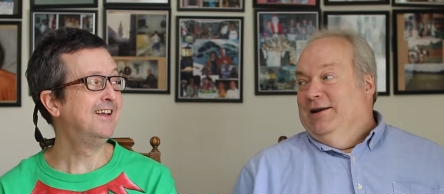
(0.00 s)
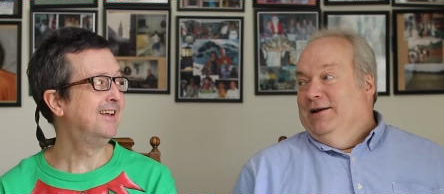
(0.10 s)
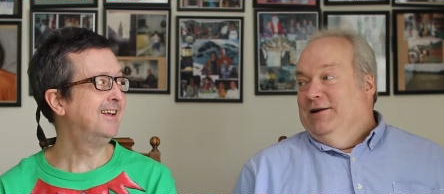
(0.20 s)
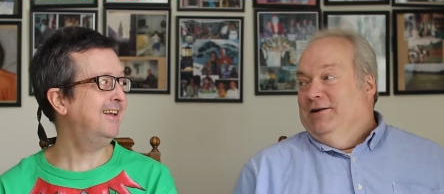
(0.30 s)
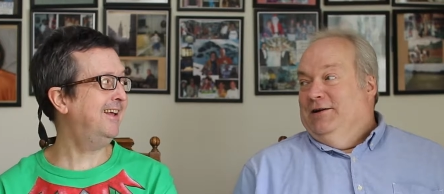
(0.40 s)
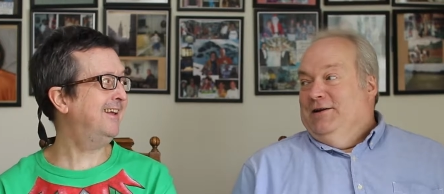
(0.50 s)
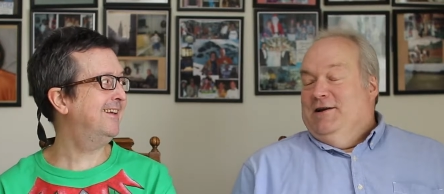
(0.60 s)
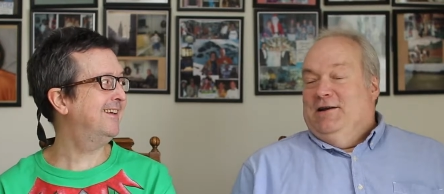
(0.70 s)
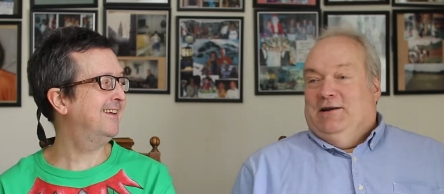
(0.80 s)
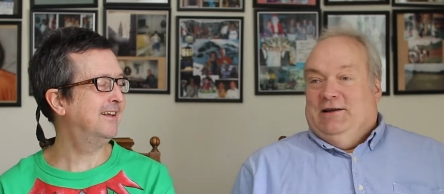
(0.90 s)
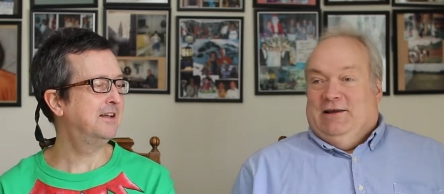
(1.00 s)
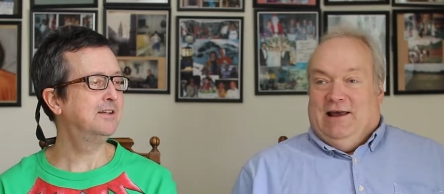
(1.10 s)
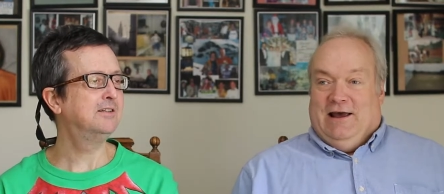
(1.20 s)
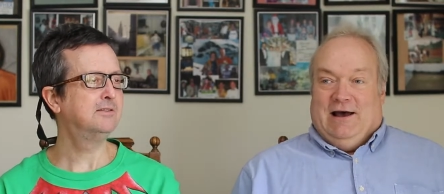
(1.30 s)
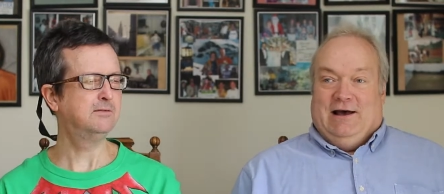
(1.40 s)
Speaker 1: uh, yeah,
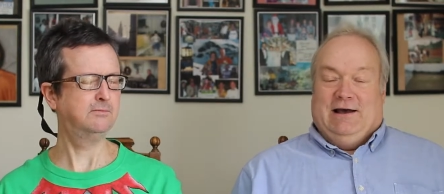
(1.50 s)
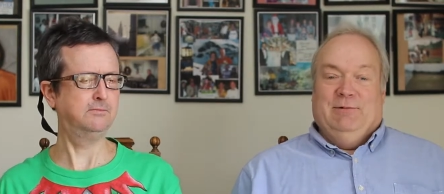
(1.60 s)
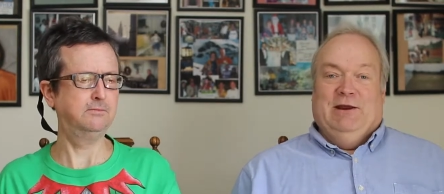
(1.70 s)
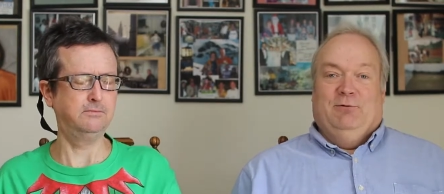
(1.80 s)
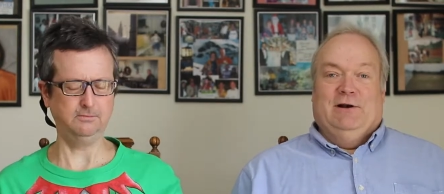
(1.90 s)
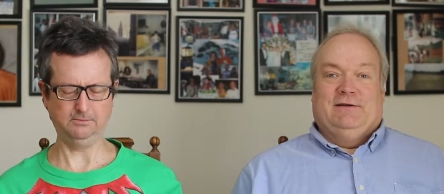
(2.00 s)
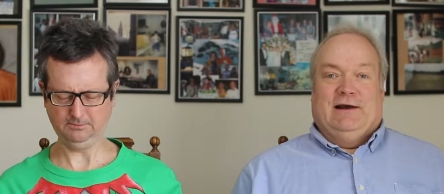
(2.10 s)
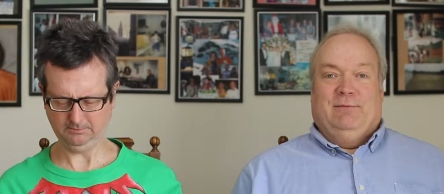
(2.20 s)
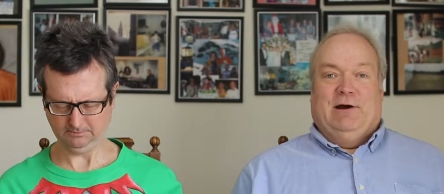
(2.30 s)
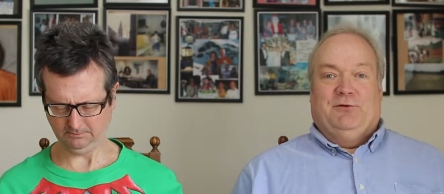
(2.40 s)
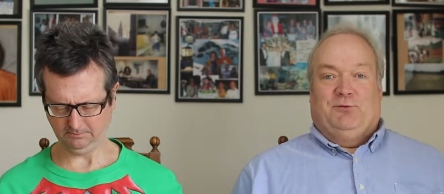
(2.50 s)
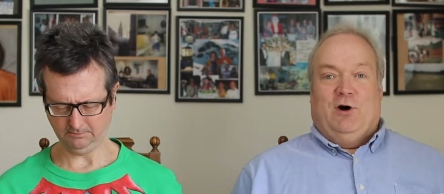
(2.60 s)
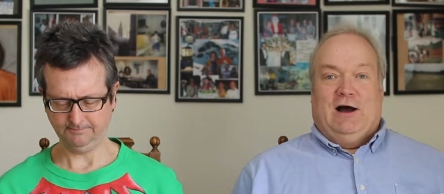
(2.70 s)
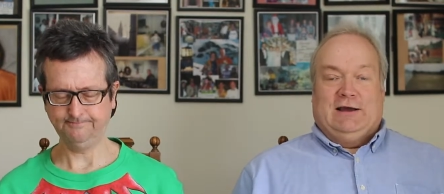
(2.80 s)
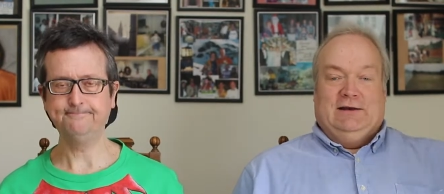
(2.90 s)
yeah. I mean, one time I was
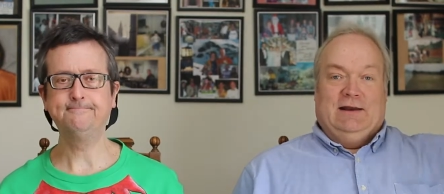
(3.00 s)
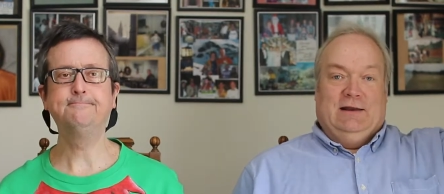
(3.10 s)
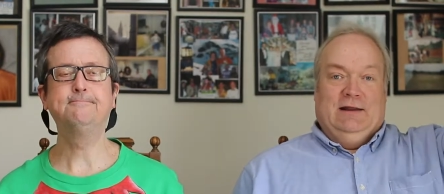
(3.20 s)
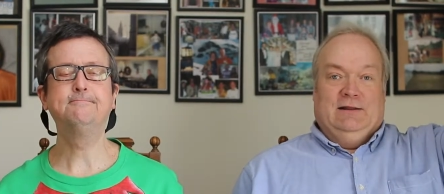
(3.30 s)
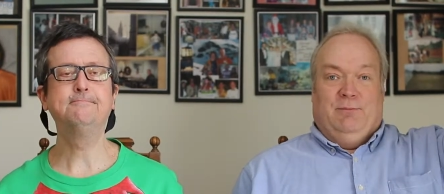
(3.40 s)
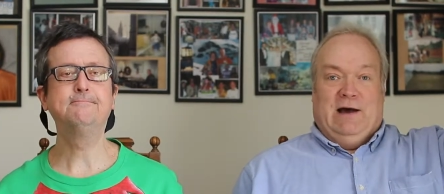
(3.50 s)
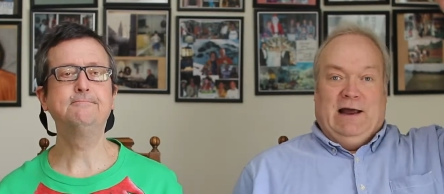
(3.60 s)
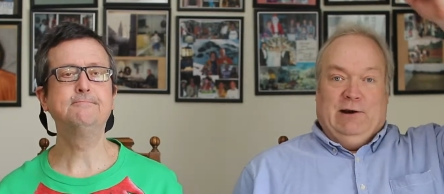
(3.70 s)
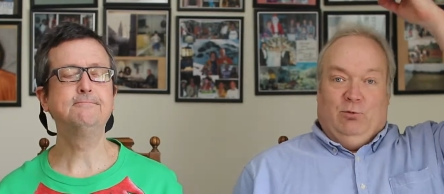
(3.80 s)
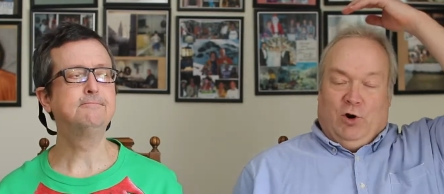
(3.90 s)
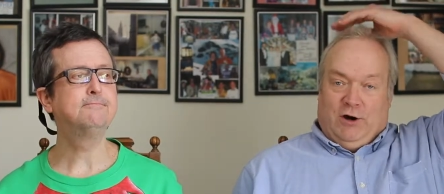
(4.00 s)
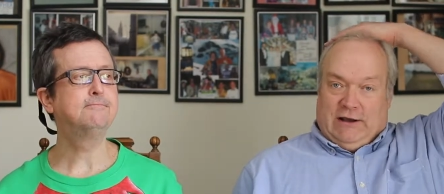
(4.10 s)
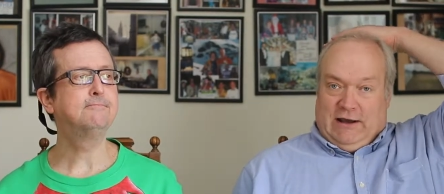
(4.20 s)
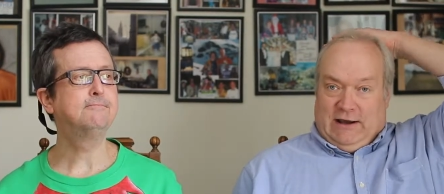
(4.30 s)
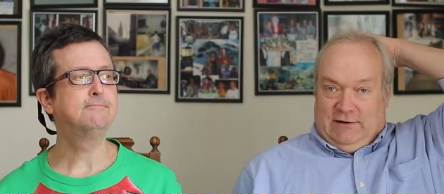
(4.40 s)
walking in the mine
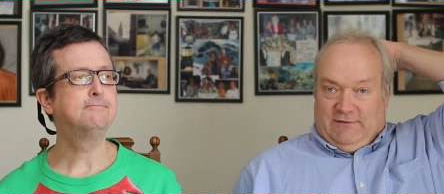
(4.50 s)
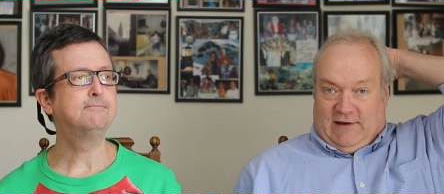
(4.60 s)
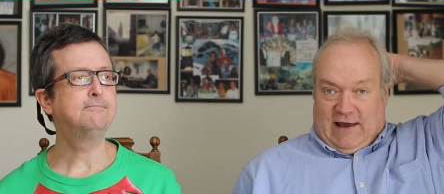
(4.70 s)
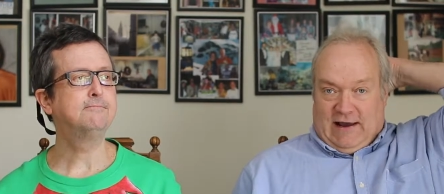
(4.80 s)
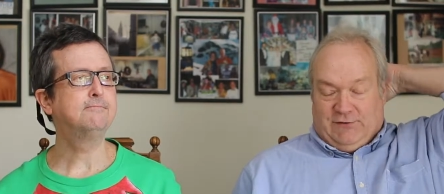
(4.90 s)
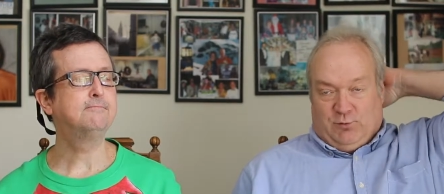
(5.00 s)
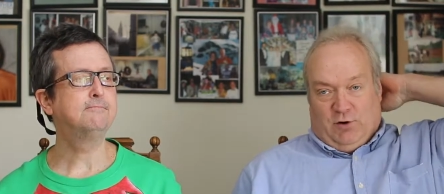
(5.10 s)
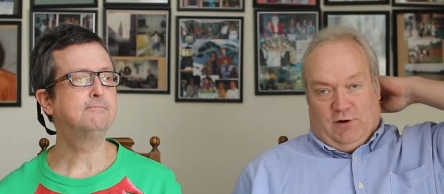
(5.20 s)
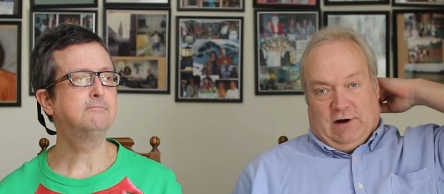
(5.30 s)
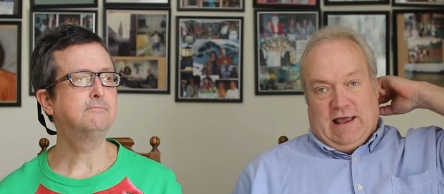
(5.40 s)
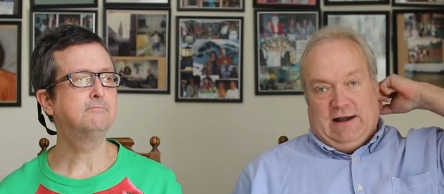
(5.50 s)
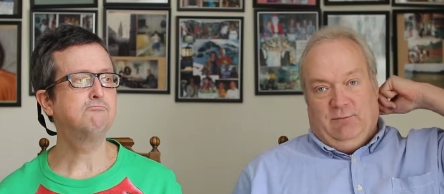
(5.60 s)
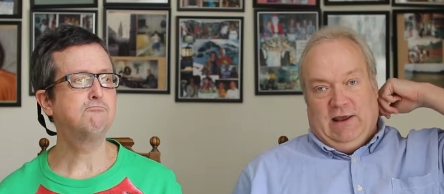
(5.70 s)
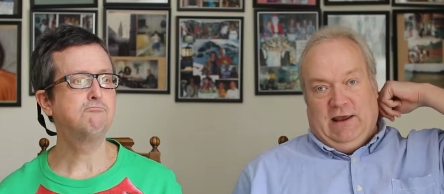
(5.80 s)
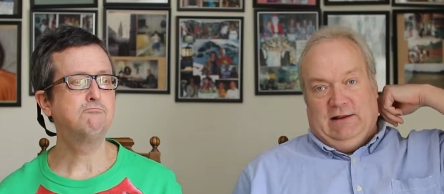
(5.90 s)
working, and these guys were ahead
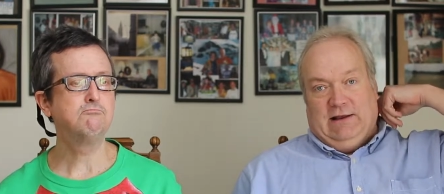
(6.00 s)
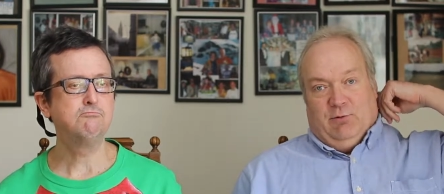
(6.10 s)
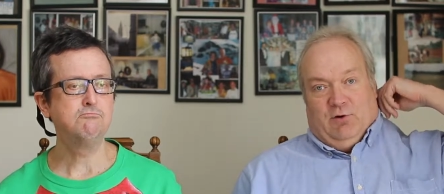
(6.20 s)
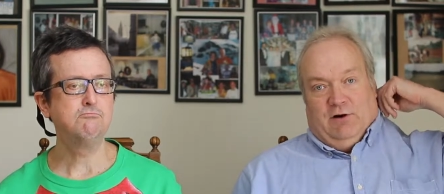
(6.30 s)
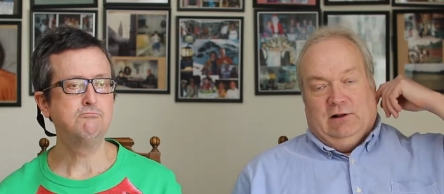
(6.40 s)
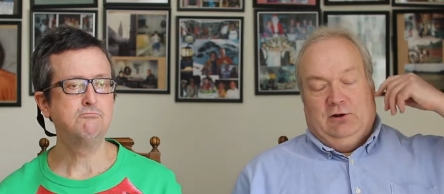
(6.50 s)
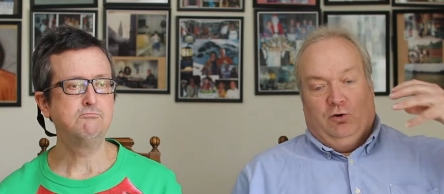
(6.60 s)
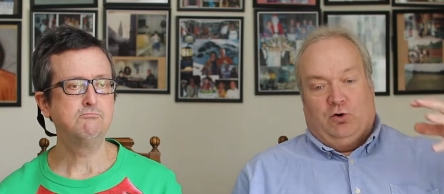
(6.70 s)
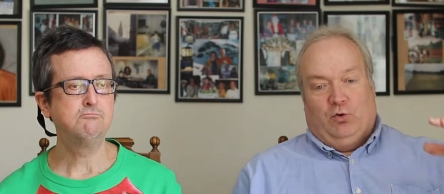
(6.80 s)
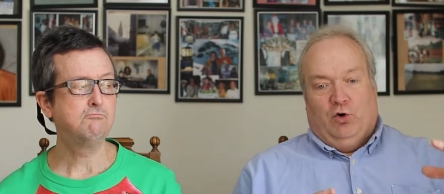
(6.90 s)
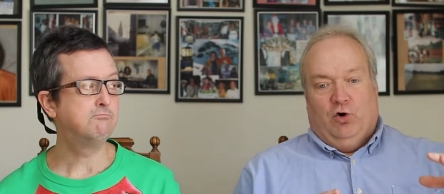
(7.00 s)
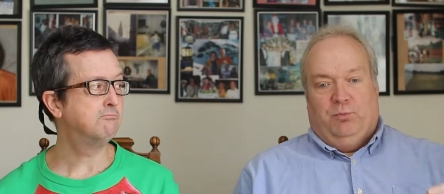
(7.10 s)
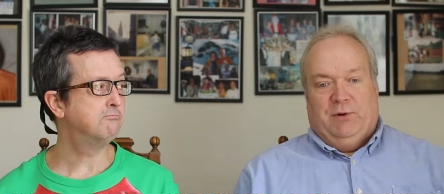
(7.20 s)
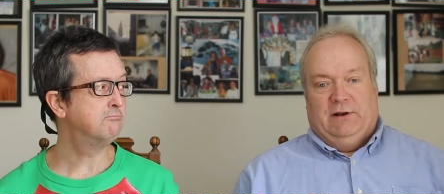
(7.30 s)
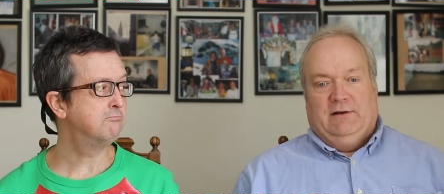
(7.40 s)
of me, and they were in a little
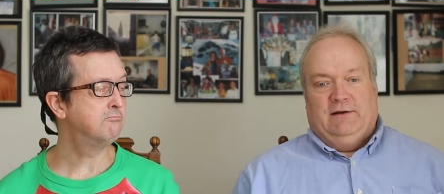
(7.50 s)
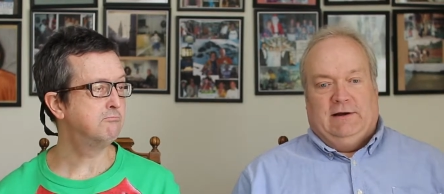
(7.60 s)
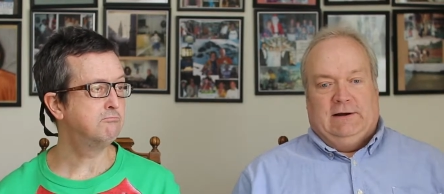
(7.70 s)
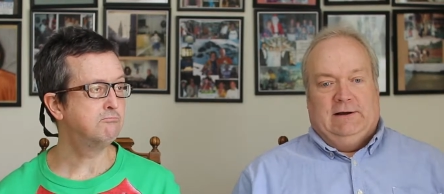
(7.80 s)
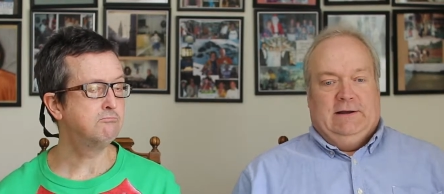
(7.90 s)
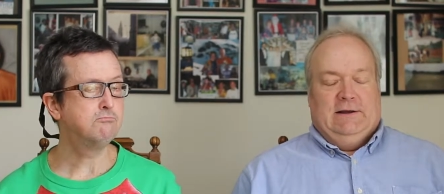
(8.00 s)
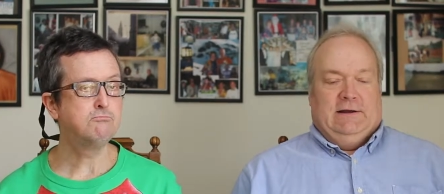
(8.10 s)
group, and uh,